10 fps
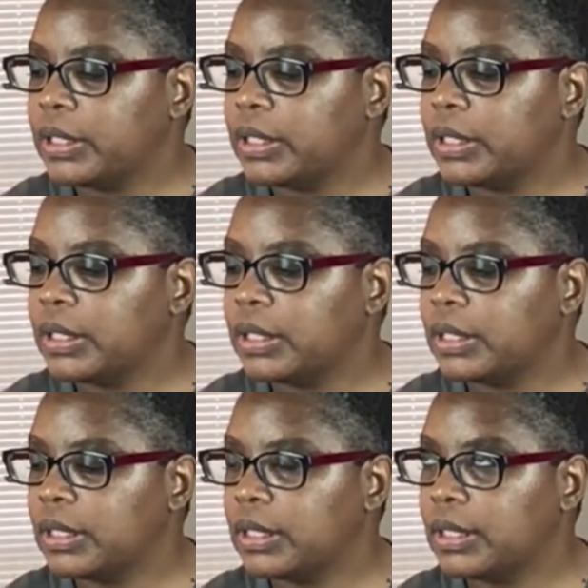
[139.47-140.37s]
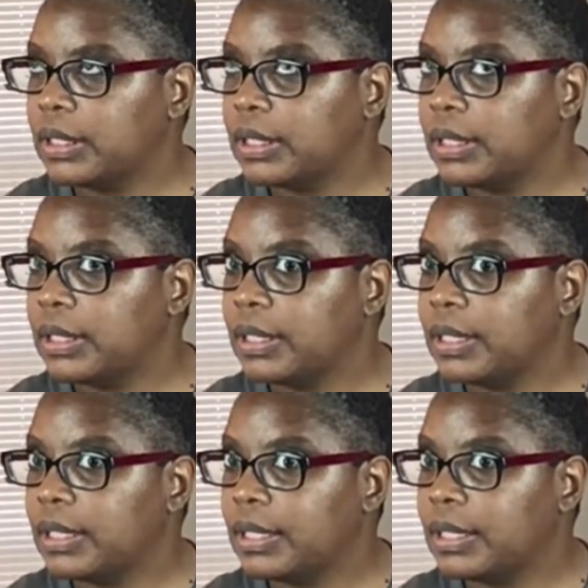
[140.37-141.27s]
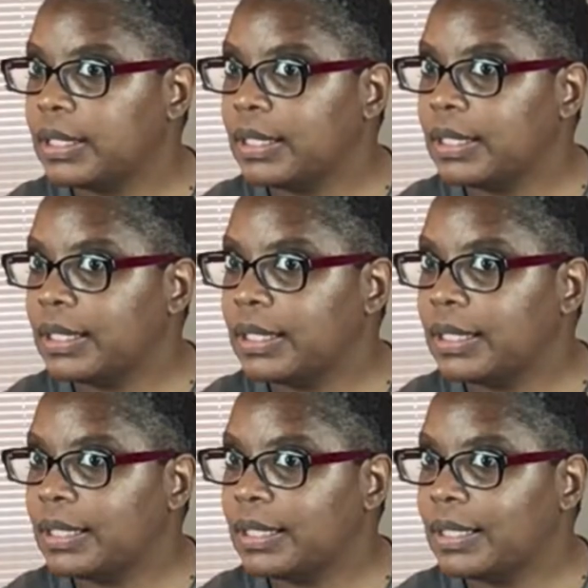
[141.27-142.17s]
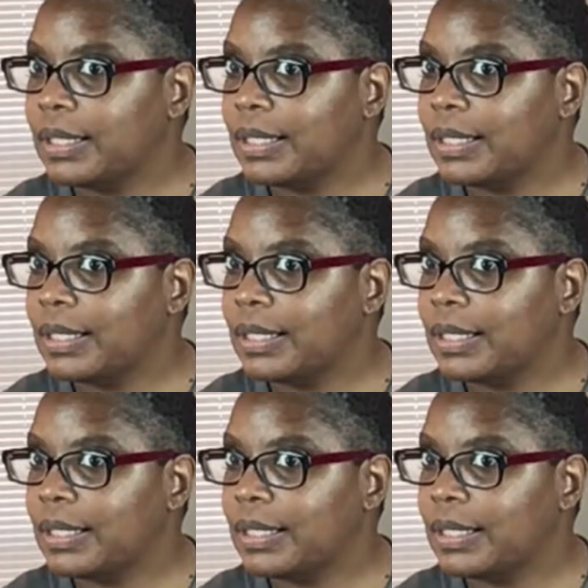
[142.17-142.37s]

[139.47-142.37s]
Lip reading: No one is speaking in this clip.